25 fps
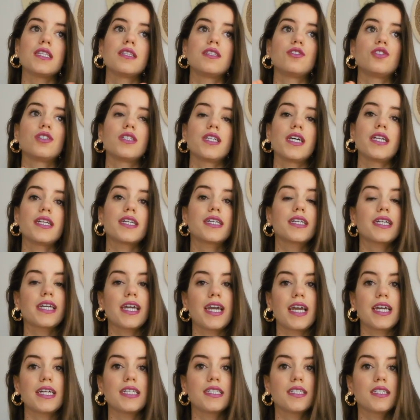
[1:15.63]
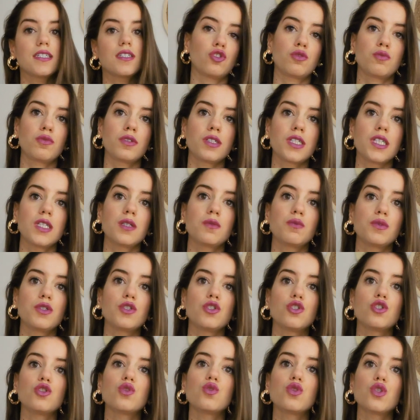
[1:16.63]
The genetic cases, normally we
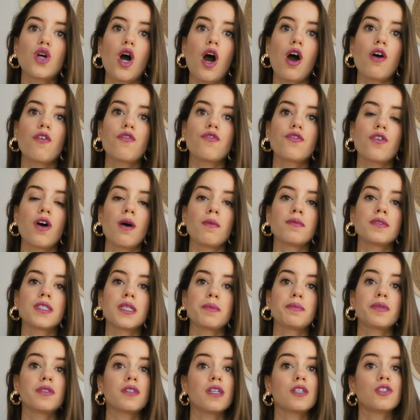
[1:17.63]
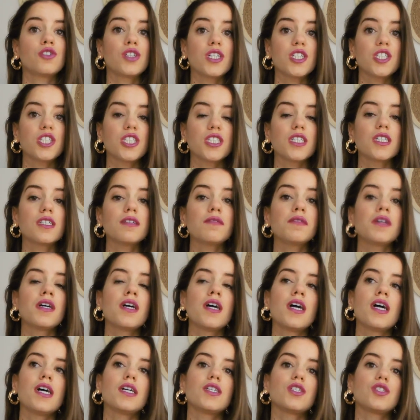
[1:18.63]
do know from the pediatrician,
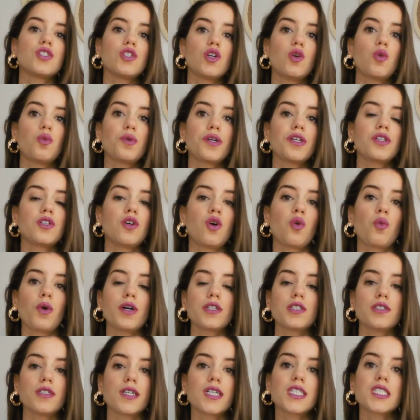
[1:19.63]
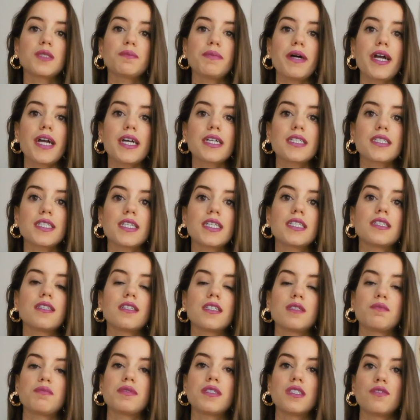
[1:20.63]
so we know what to expect in
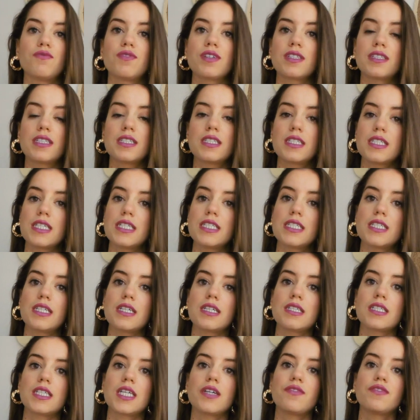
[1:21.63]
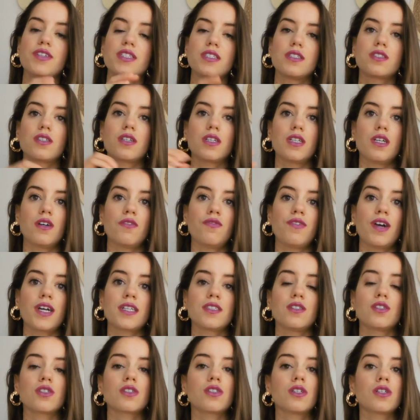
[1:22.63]
the specific diseases, if this is going to
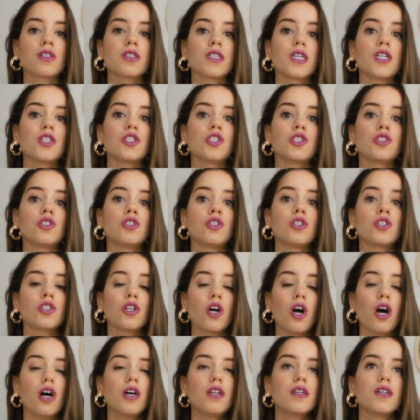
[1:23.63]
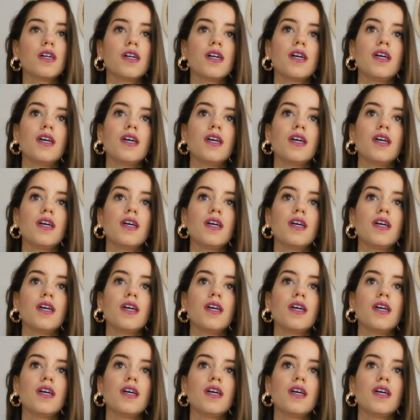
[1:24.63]
affect their cognition or not.